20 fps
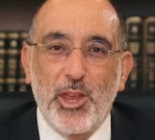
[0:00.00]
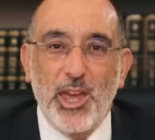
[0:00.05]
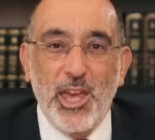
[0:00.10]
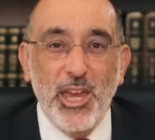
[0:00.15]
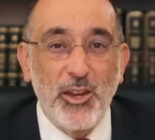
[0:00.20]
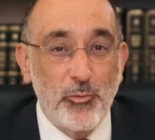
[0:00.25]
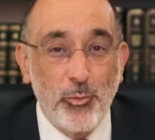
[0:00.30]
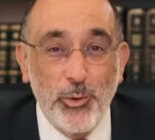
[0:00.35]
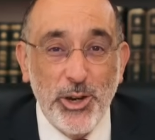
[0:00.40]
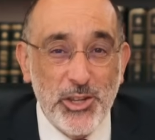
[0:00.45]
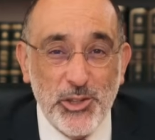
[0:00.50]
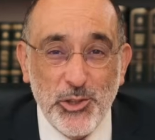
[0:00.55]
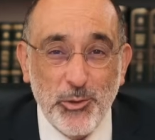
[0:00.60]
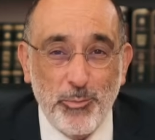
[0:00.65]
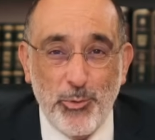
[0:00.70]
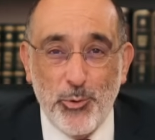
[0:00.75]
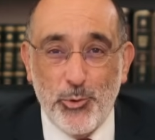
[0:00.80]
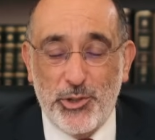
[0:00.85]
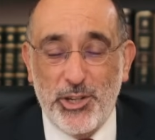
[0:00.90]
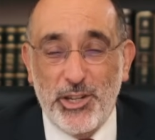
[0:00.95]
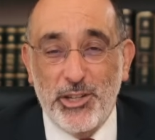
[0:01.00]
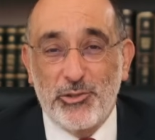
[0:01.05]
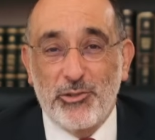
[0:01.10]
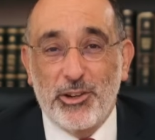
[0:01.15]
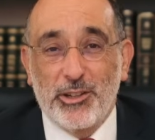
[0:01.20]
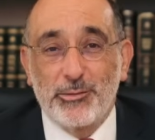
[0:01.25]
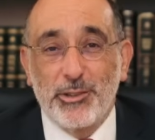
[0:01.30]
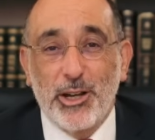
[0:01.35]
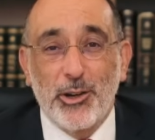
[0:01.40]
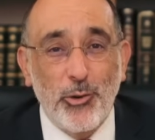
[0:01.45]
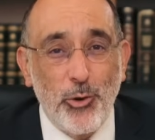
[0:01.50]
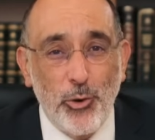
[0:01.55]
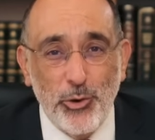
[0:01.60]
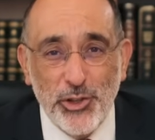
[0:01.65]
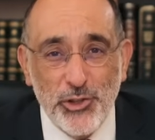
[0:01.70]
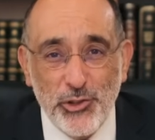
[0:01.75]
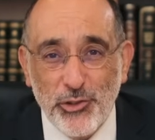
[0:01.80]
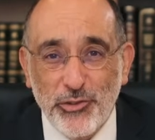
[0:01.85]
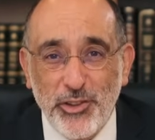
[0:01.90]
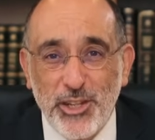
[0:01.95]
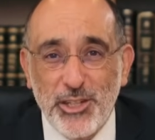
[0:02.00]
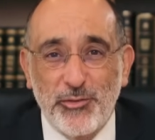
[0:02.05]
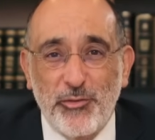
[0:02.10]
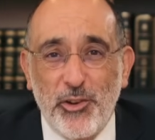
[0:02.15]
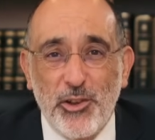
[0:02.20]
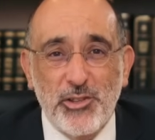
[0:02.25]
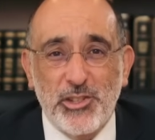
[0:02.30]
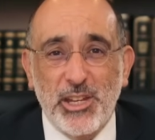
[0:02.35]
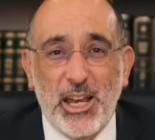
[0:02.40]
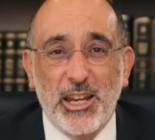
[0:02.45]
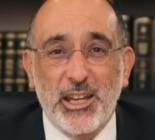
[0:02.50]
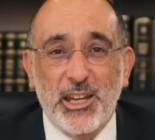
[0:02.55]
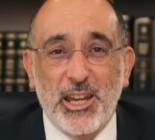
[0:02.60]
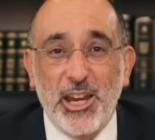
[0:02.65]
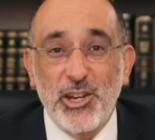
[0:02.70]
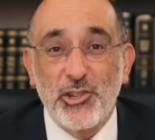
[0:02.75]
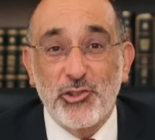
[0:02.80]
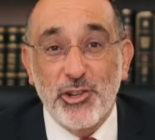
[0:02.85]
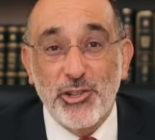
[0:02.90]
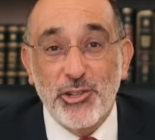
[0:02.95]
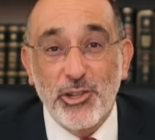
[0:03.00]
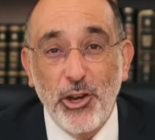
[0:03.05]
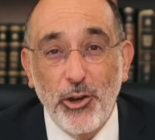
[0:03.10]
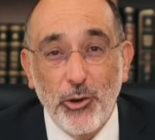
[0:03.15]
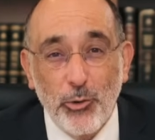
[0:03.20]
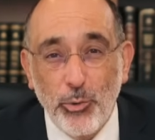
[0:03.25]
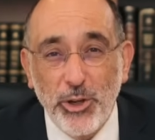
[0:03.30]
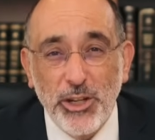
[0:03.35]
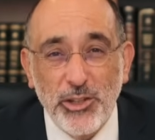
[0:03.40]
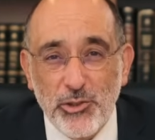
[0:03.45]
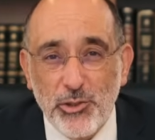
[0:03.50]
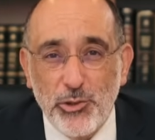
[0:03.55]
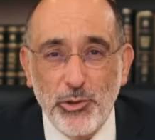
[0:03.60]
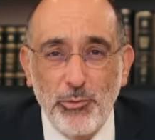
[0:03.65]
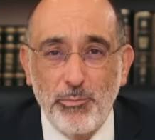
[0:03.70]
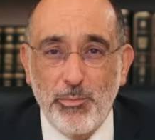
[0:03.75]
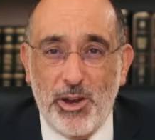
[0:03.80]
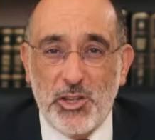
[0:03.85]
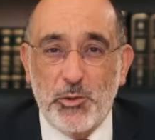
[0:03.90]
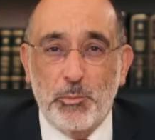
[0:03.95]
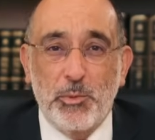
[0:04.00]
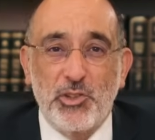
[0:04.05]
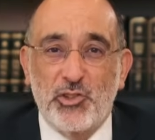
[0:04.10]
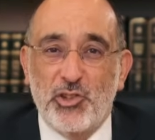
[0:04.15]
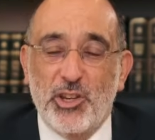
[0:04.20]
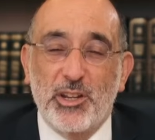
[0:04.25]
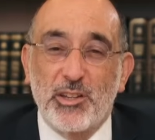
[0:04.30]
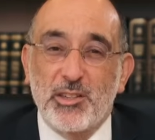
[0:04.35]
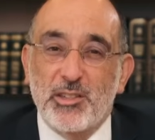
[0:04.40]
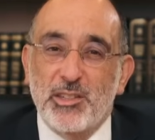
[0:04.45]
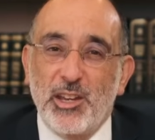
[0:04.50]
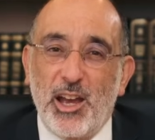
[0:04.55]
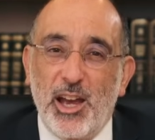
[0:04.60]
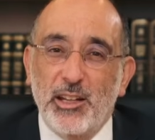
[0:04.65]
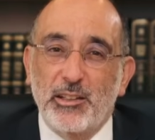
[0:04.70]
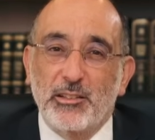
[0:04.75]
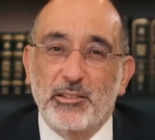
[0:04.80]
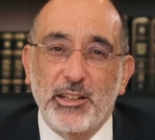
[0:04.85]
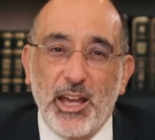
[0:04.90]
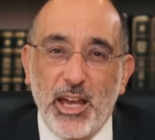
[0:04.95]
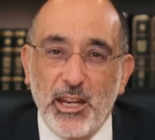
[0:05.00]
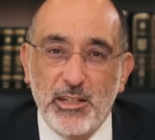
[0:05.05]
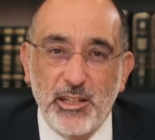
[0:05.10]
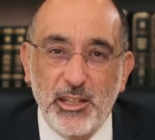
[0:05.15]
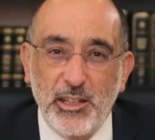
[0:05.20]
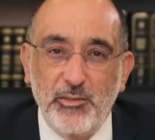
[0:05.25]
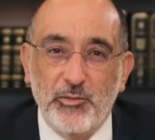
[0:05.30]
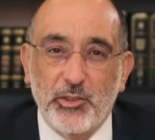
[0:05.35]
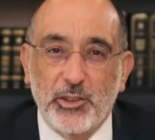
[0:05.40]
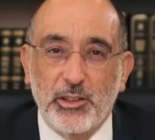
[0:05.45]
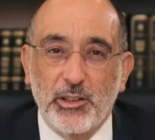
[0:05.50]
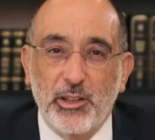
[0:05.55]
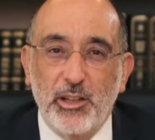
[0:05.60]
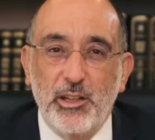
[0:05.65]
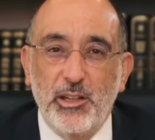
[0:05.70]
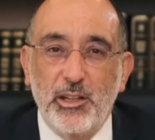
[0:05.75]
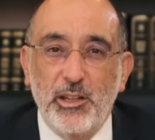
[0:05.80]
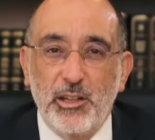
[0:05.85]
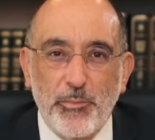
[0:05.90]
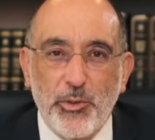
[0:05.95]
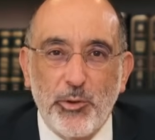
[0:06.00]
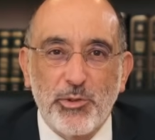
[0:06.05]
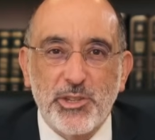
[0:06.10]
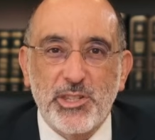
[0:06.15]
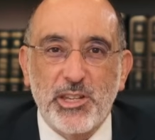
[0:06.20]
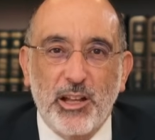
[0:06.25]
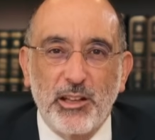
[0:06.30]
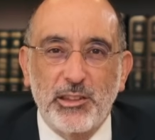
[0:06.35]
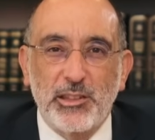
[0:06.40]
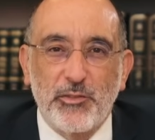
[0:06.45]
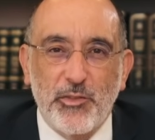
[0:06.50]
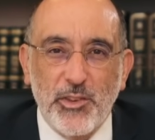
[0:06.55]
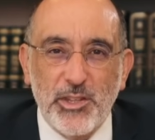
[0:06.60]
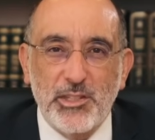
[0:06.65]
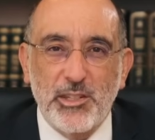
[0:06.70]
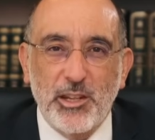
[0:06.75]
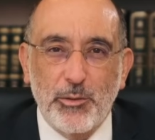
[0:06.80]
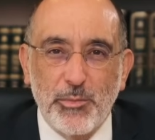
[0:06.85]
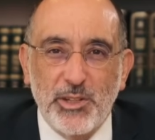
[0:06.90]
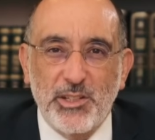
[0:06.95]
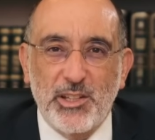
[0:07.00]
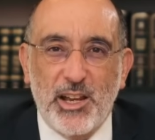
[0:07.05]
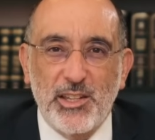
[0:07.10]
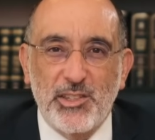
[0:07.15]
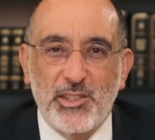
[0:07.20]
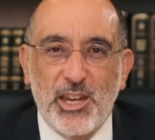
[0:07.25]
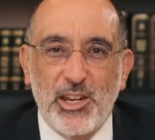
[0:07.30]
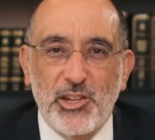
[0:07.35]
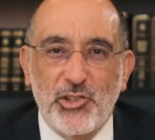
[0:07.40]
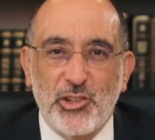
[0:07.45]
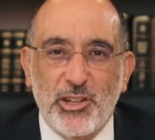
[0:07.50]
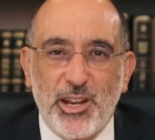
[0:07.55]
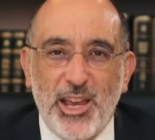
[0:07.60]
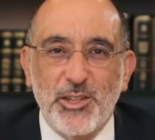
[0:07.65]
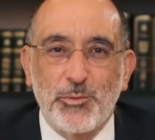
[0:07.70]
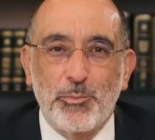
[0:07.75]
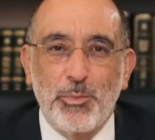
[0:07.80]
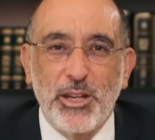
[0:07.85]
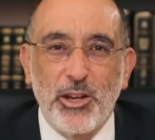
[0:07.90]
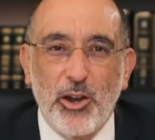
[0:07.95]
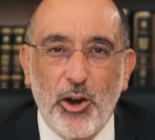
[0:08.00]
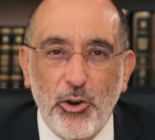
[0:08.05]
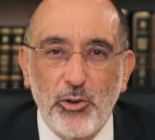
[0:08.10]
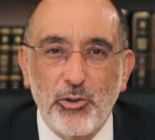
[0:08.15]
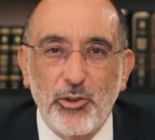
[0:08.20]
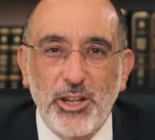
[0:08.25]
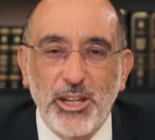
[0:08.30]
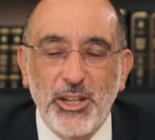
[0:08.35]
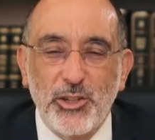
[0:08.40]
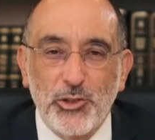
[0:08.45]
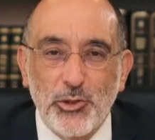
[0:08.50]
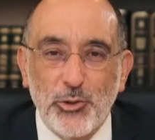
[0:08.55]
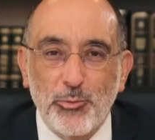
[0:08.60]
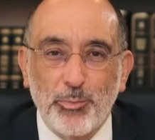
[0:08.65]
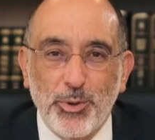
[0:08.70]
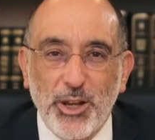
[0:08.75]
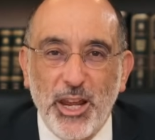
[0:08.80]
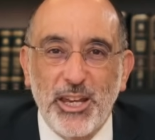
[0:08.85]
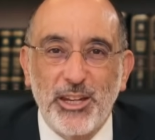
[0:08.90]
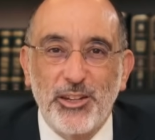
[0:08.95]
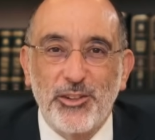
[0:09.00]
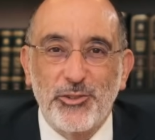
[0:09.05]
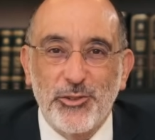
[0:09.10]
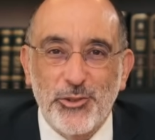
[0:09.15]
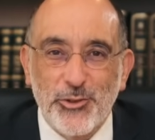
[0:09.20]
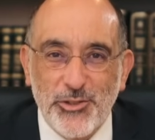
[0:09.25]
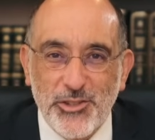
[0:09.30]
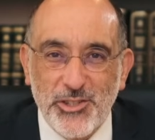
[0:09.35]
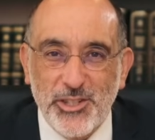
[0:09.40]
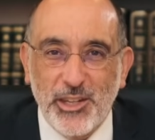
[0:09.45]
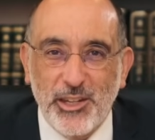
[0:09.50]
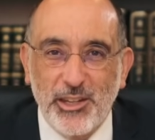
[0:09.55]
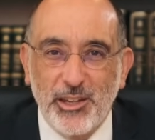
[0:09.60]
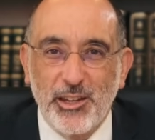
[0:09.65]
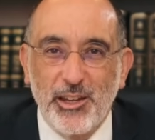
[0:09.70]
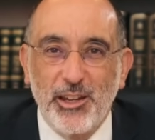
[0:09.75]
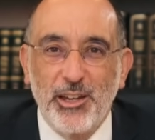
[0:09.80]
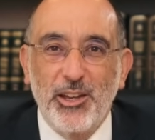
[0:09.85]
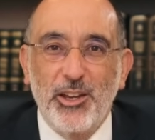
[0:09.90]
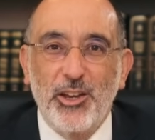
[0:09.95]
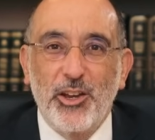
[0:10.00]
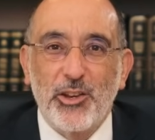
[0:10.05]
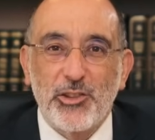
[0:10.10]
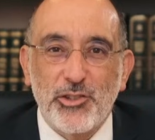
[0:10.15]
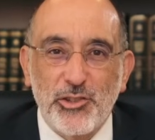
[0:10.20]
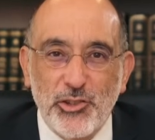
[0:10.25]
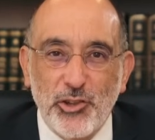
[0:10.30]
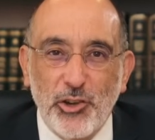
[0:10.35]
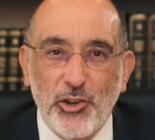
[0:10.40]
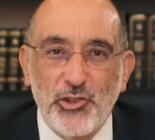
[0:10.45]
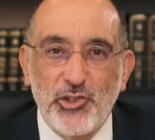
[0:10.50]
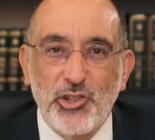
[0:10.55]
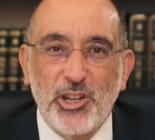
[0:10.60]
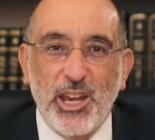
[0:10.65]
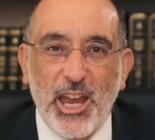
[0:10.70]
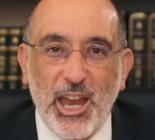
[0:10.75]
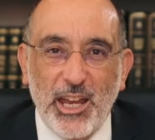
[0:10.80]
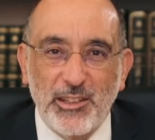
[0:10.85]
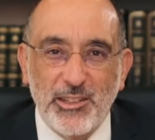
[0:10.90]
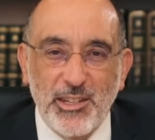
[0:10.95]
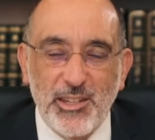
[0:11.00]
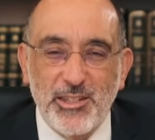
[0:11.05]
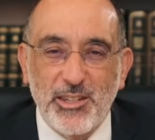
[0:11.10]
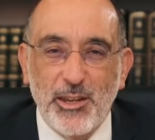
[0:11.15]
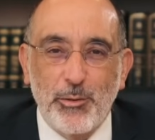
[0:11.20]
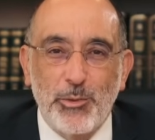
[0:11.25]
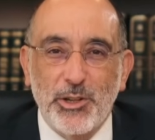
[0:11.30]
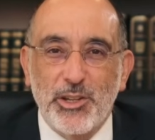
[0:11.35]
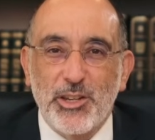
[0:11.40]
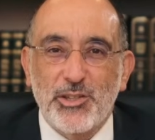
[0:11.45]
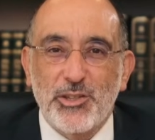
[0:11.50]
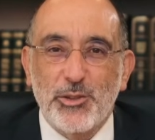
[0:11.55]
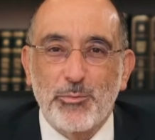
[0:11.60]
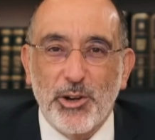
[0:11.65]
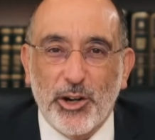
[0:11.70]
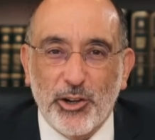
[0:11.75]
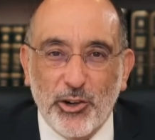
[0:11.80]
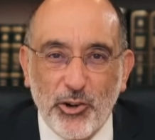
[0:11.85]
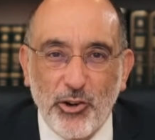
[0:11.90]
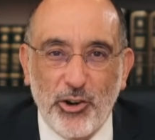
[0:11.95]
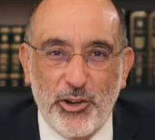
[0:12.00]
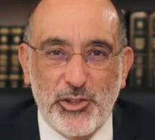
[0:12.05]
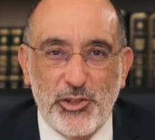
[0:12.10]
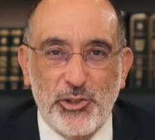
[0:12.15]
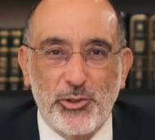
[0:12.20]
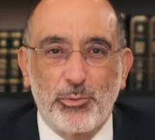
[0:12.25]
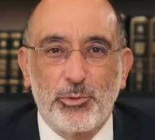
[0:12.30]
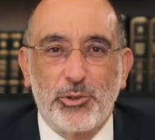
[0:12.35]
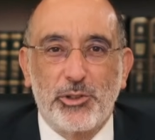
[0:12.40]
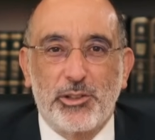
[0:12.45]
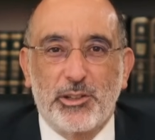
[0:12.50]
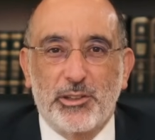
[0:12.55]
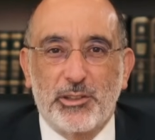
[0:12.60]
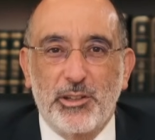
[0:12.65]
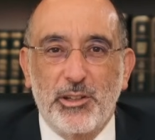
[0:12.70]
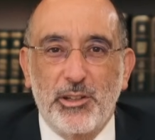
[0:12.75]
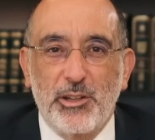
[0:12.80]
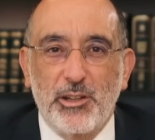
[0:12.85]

If we support Israel, according to these false allegations, we too must be genocidal and evil. The result of the stigmatization has been only too plain to see: surging anti-Semitism across the world.